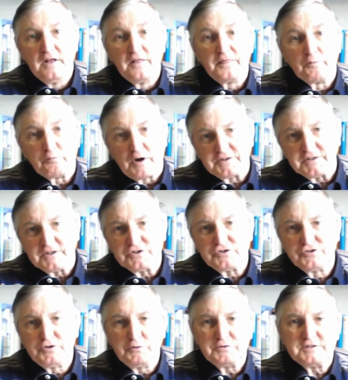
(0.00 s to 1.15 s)
The writing is
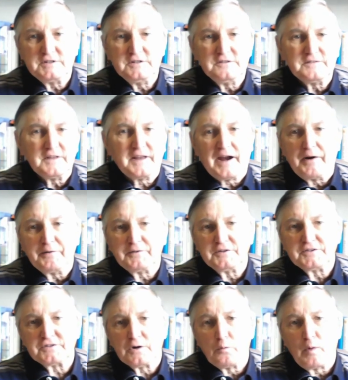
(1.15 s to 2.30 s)
juicy, the
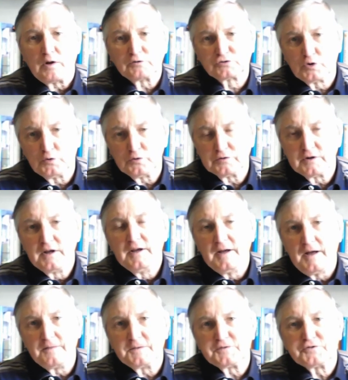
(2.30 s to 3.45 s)
characters are well drawn,
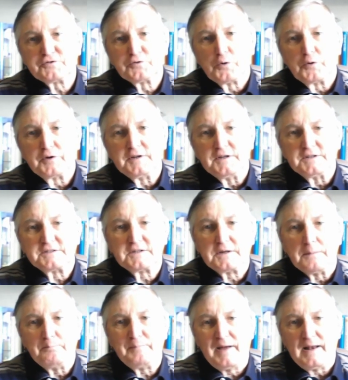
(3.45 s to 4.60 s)
and the story is
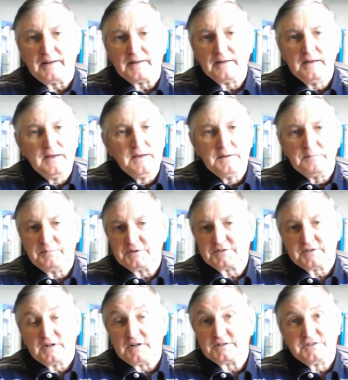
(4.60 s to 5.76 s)
compelling,
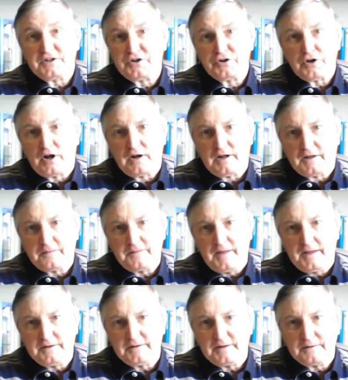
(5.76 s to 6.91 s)
but I did not like the
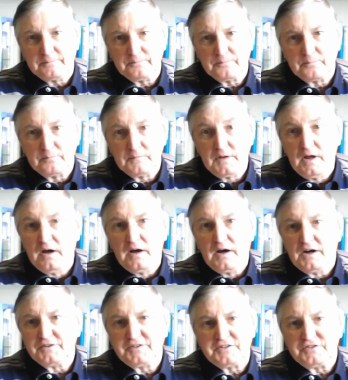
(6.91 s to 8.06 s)
ending.
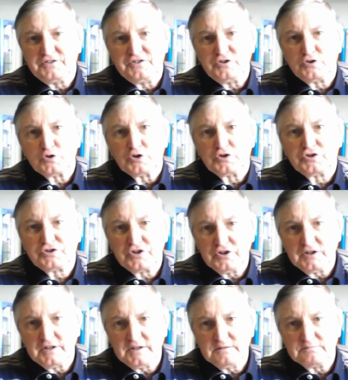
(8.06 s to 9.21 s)
I didn't enjoy
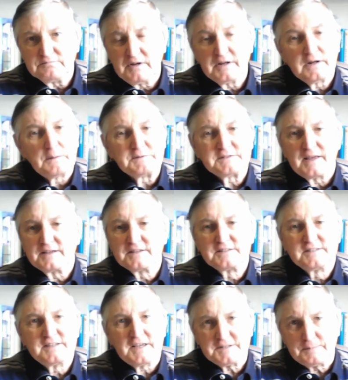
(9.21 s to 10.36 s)
Shirley, and I was
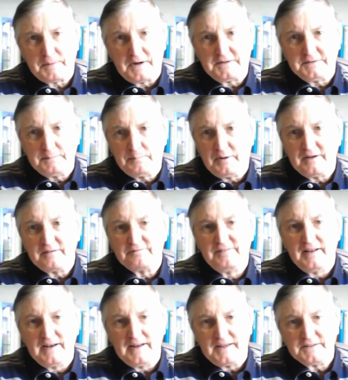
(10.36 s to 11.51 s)
exasperated by
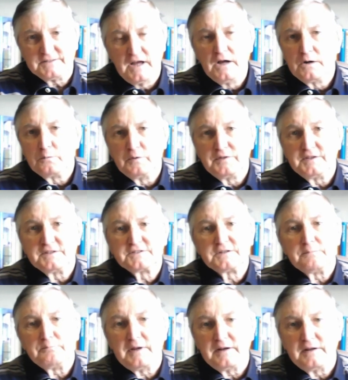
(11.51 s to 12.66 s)
Villette with its
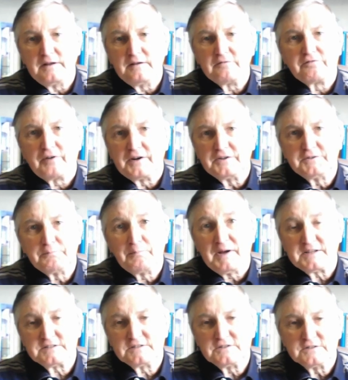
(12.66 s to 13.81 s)
many French
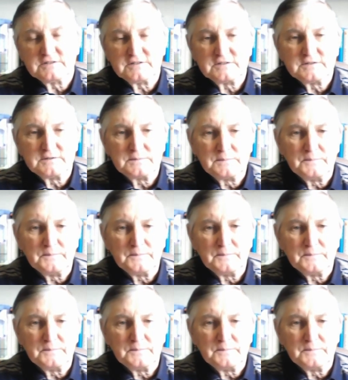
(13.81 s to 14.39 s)
passages.